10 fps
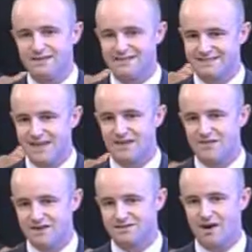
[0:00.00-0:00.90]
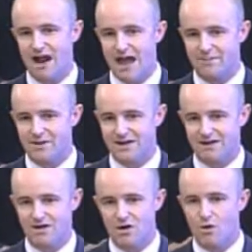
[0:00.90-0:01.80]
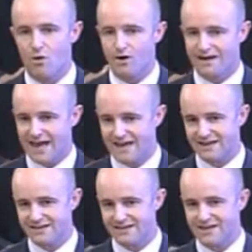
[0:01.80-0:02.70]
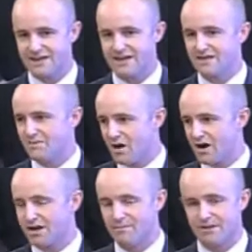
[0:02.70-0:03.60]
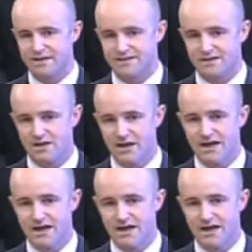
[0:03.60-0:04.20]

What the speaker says: to say things are happening organically in the marketplace.